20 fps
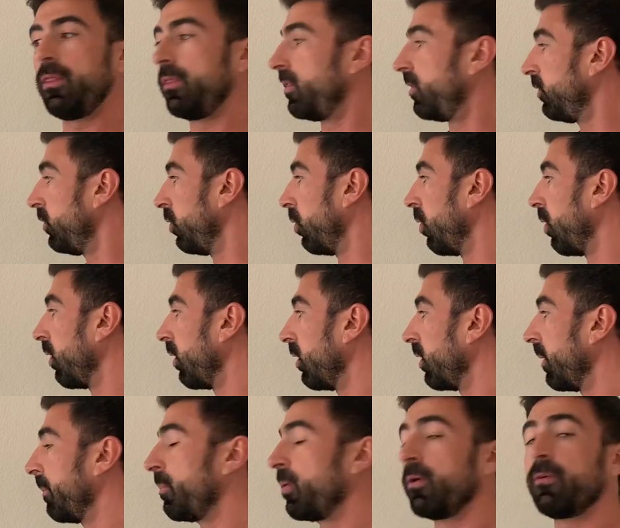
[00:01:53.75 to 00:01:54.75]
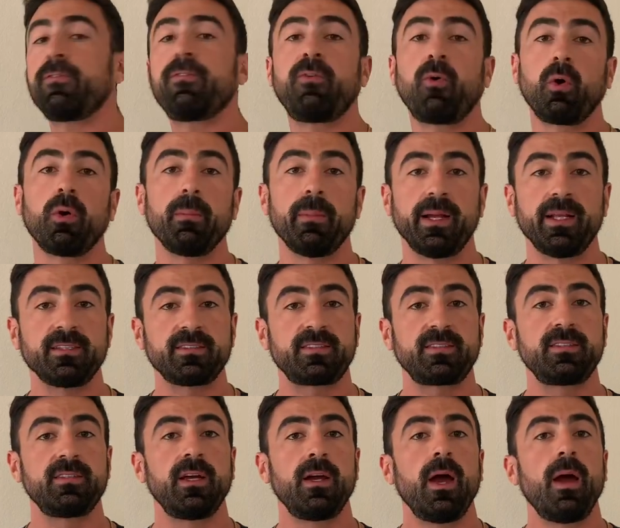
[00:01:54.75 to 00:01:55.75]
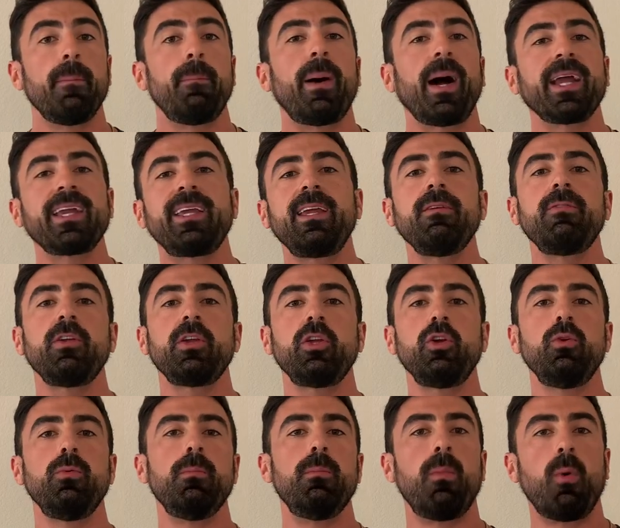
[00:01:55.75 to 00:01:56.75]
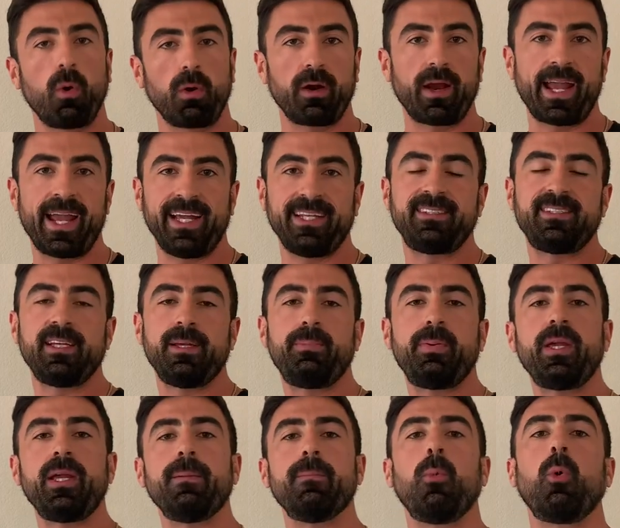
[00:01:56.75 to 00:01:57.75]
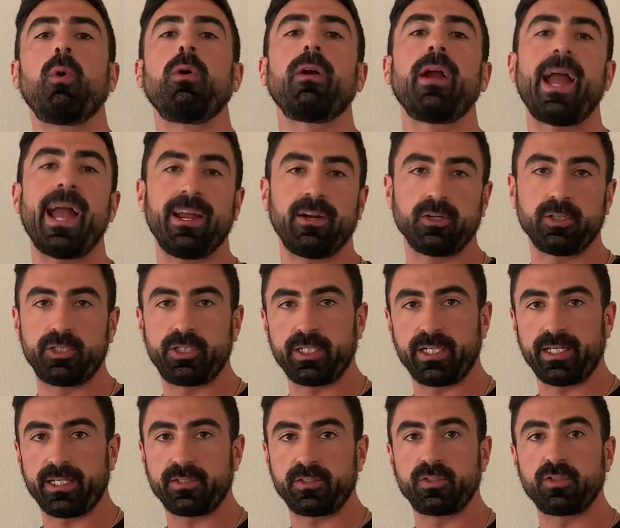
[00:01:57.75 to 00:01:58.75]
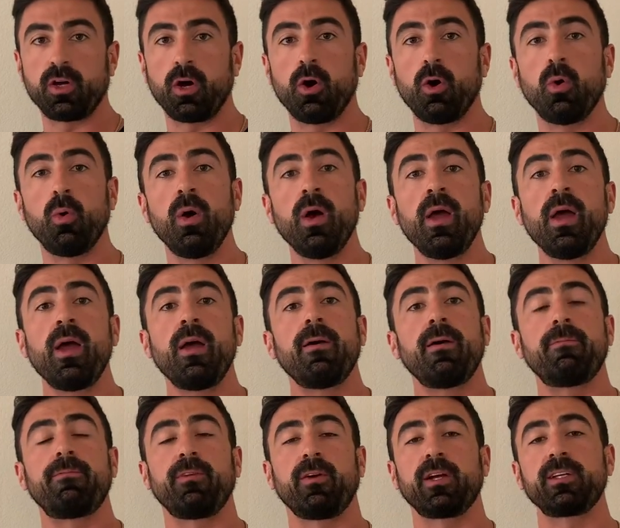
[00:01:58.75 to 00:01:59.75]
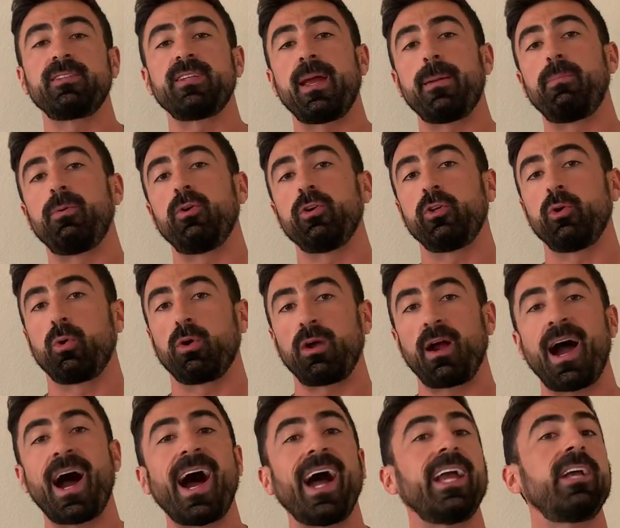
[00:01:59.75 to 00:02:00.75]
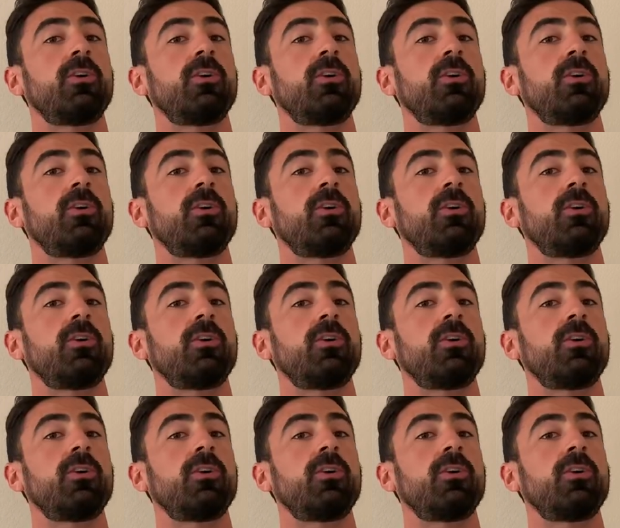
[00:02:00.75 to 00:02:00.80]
your performance by giving you more ATP, more energy. So for example, your high